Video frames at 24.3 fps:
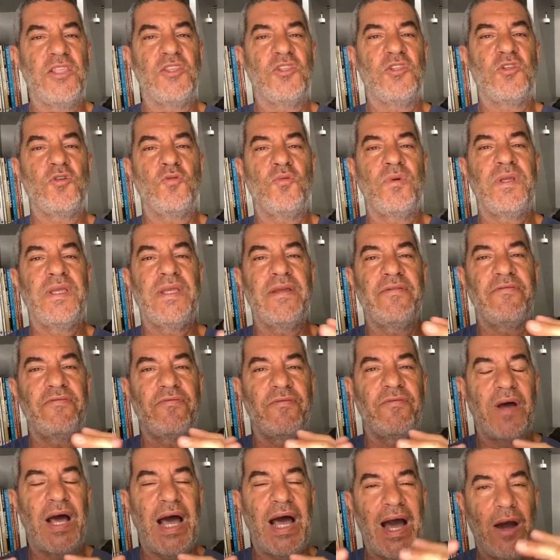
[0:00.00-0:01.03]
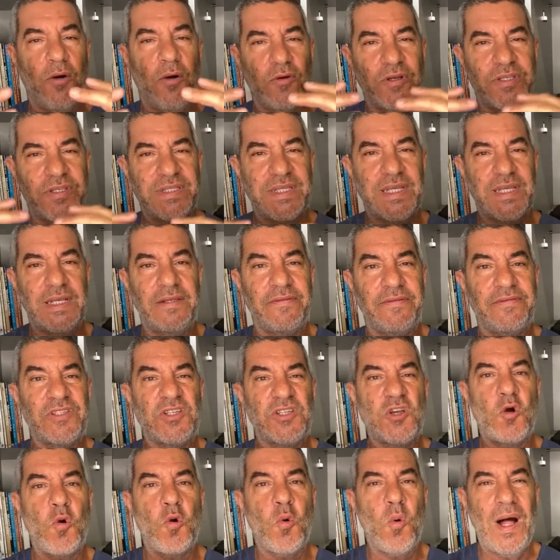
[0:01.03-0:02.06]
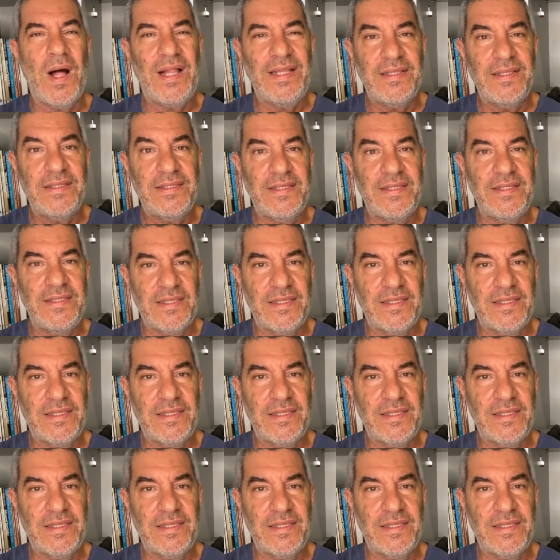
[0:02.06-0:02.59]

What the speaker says: to give ourselves quality